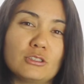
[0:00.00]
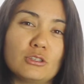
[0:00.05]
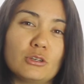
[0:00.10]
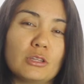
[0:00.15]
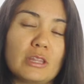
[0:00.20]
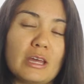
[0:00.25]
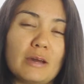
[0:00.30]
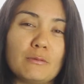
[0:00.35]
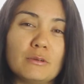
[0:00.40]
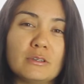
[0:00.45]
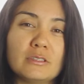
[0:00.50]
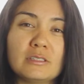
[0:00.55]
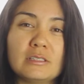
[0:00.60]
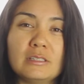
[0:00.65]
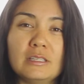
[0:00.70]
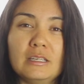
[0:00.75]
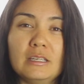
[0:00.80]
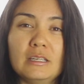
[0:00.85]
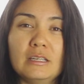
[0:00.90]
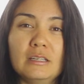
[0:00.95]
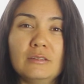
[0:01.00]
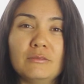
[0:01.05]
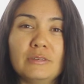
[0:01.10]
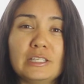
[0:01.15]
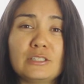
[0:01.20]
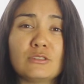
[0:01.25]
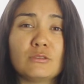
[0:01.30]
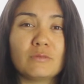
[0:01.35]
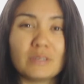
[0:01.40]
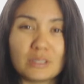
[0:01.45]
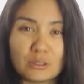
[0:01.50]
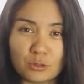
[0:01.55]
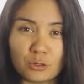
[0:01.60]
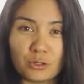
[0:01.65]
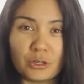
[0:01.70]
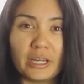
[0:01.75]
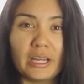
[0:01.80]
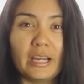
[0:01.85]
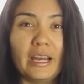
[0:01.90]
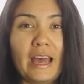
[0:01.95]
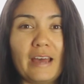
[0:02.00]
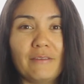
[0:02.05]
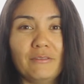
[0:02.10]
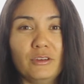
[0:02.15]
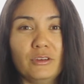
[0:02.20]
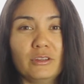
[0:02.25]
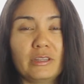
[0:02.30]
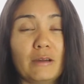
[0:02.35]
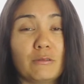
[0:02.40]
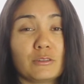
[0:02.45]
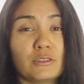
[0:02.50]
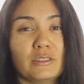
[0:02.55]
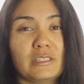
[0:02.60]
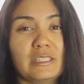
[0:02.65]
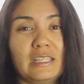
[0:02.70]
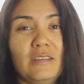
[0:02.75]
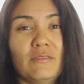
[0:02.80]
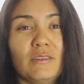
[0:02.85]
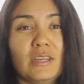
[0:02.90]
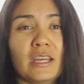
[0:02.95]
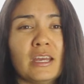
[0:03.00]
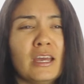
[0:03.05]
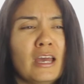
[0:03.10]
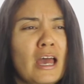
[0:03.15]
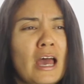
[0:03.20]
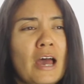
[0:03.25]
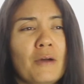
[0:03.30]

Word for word: So that was the regional Victoria advert that was on TV